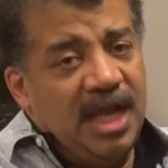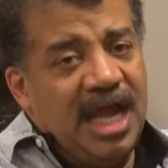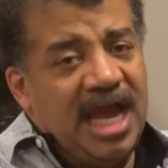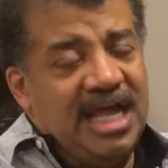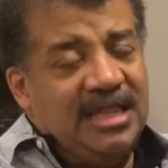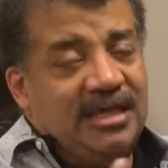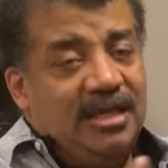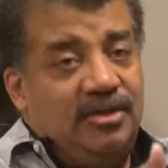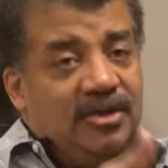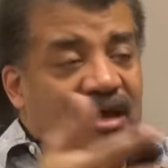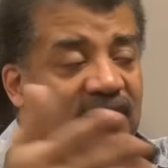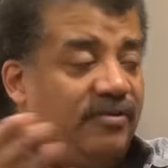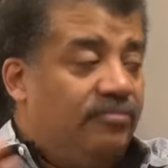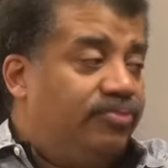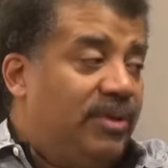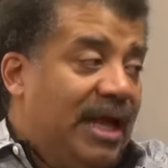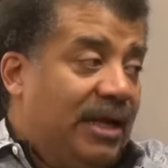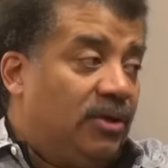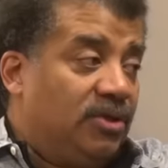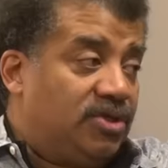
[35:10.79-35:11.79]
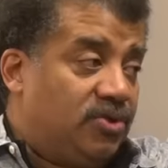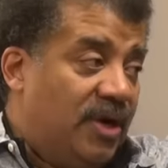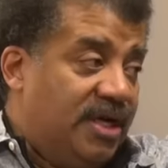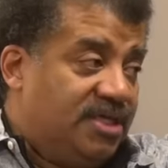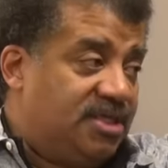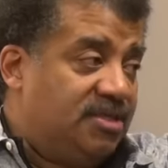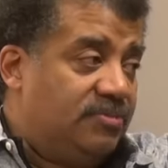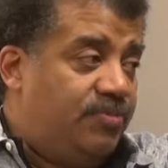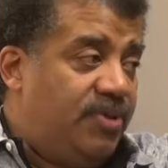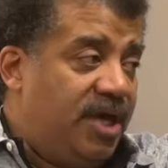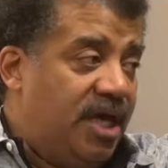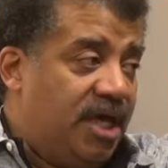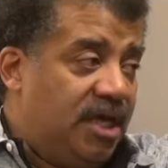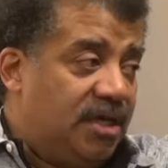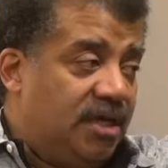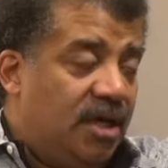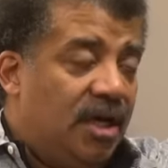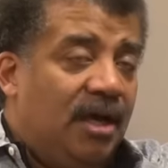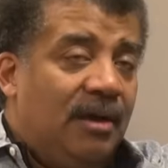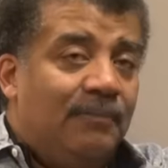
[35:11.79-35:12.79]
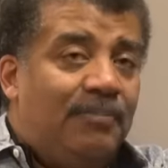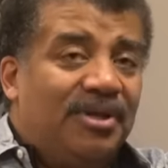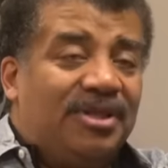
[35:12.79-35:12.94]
And then you have a black hole twice as big. Right.